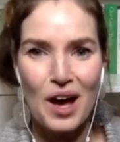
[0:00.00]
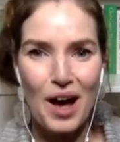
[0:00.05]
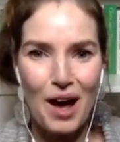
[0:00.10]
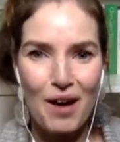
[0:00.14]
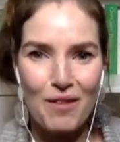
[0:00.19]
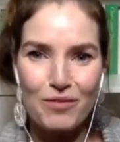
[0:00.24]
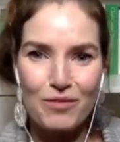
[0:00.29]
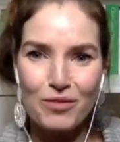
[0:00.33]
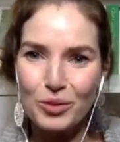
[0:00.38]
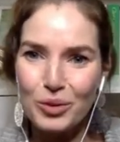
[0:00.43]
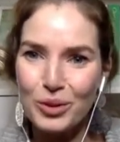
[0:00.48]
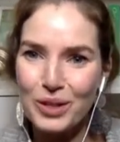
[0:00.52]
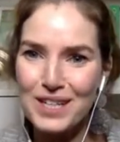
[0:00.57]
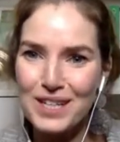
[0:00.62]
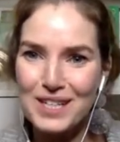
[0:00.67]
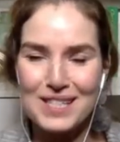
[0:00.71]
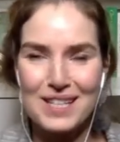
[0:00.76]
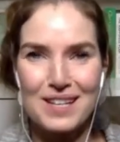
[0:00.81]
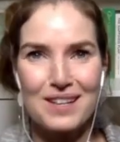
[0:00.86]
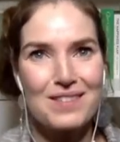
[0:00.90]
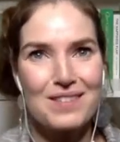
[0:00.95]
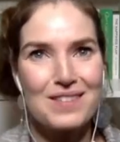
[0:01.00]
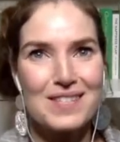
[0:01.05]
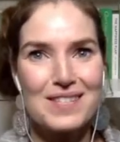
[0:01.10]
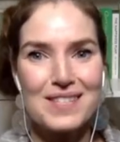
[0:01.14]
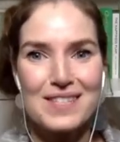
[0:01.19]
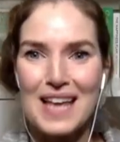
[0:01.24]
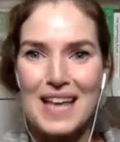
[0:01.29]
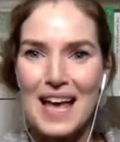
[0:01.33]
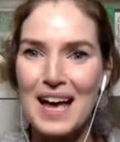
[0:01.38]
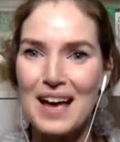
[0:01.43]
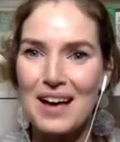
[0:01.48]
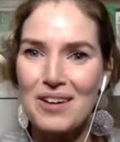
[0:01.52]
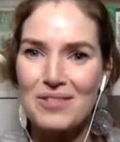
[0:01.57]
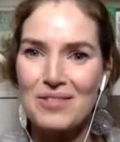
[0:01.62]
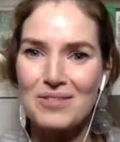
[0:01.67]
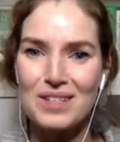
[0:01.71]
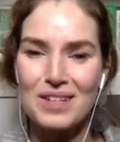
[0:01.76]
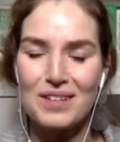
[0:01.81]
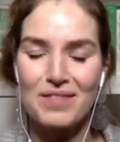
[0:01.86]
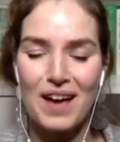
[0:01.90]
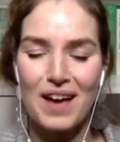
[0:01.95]
of voice, of
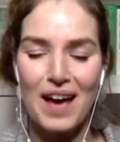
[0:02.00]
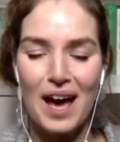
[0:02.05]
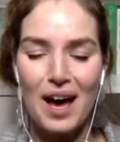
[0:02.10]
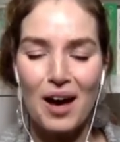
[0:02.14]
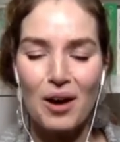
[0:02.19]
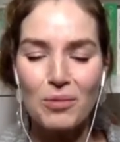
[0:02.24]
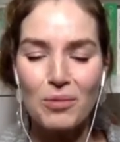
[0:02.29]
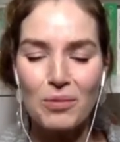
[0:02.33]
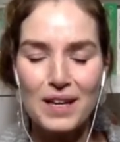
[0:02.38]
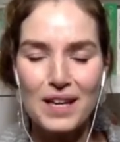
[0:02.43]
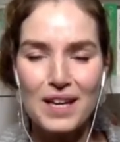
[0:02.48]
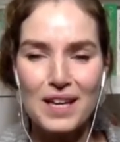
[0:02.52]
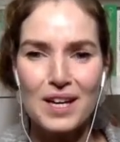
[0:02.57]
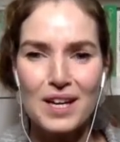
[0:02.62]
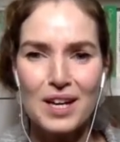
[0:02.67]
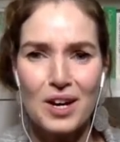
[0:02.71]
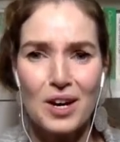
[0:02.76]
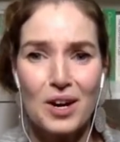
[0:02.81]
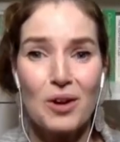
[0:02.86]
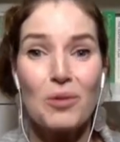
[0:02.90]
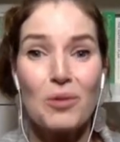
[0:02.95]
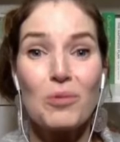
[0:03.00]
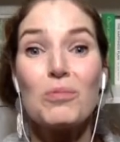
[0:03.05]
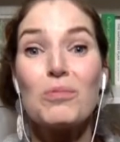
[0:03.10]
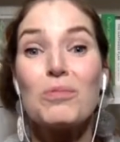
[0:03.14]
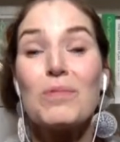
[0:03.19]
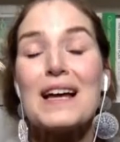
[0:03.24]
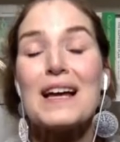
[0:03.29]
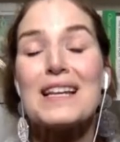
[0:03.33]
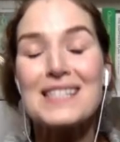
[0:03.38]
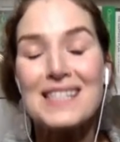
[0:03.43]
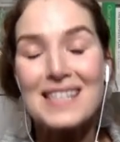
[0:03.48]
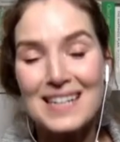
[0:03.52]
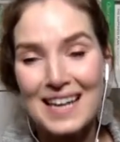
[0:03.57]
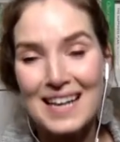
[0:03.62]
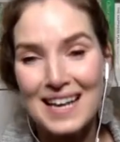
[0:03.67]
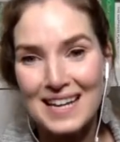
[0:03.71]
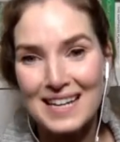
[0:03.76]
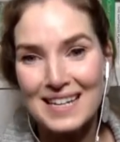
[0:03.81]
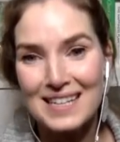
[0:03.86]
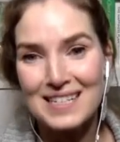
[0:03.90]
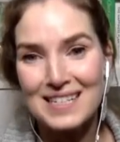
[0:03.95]
sound, of how we
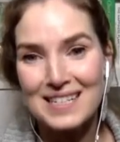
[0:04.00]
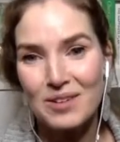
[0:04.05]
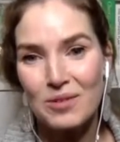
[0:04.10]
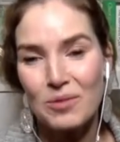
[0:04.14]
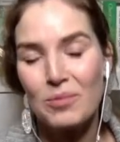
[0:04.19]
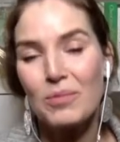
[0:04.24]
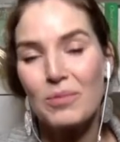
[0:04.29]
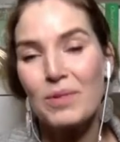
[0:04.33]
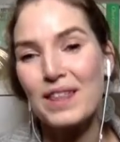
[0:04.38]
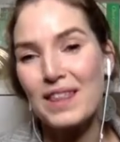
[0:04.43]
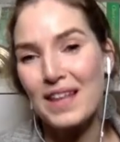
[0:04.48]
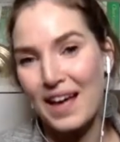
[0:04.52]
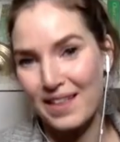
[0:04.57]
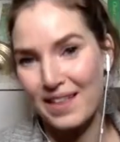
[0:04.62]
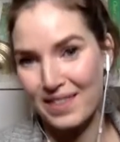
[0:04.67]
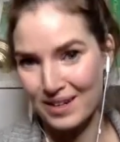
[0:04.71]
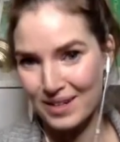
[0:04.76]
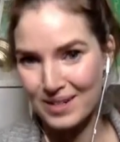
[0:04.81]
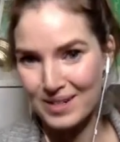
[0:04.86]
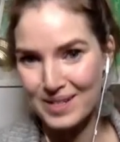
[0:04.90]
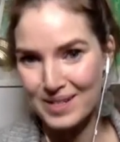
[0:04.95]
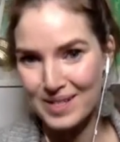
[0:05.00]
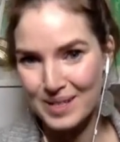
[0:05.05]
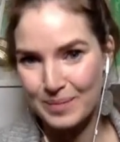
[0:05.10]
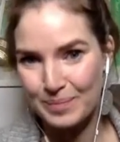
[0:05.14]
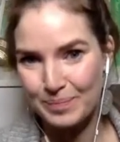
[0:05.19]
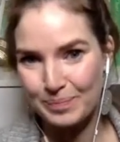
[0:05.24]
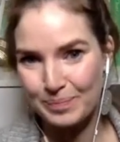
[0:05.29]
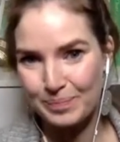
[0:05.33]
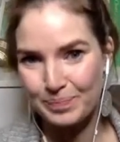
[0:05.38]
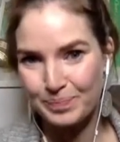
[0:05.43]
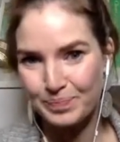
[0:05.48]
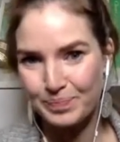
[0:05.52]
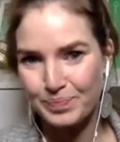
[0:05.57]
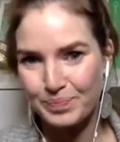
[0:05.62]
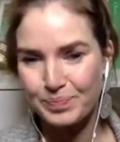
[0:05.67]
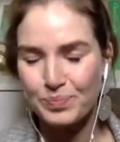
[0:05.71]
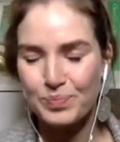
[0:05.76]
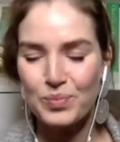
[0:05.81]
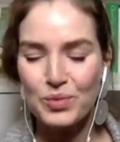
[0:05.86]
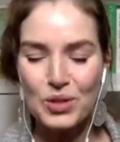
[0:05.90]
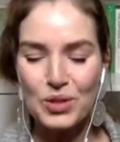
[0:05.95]
resonate with others.
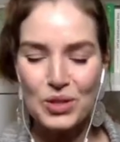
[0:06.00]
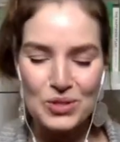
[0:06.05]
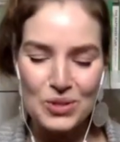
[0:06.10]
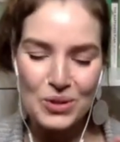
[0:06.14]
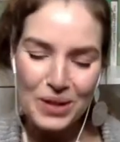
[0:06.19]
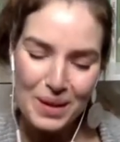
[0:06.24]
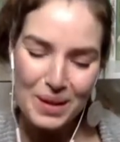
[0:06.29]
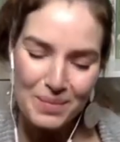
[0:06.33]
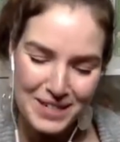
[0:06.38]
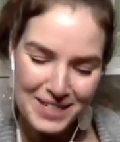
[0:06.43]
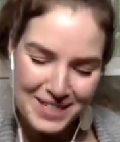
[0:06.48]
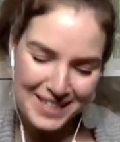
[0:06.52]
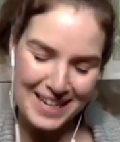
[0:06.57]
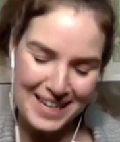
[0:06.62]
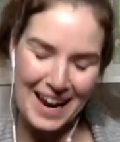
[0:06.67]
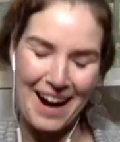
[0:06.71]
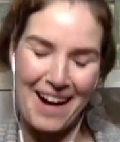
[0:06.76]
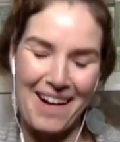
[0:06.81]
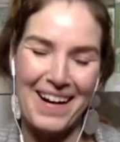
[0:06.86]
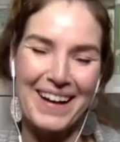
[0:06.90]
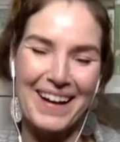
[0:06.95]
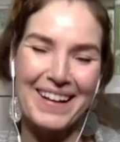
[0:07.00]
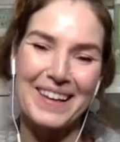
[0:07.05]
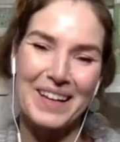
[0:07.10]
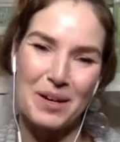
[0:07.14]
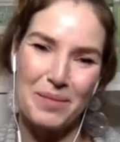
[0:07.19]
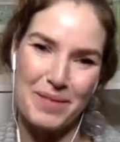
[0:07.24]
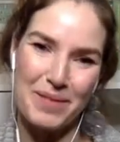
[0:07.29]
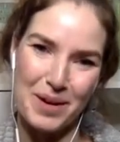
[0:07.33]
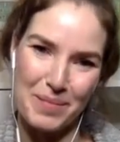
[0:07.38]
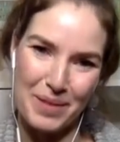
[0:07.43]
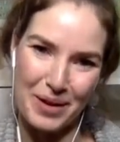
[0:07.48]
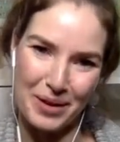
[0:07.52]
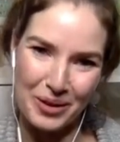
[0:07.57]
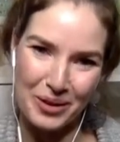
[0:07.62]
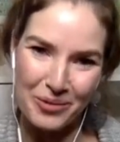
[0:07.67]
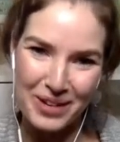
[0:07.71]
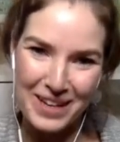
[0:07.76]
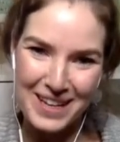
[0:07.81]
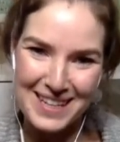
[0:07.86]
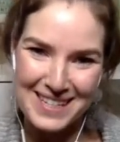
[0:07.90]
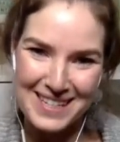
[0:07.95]
So let me share a little bit about
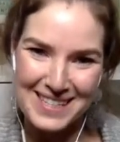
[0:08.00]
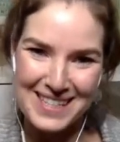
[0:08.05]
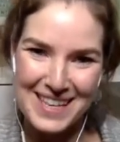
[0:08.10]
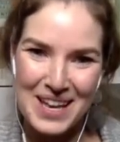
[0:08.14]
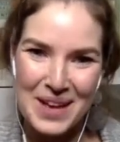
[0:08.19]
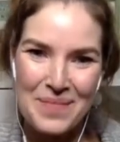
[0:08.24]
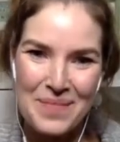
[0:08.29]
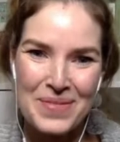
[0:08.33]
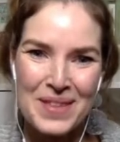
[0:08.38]
Louise.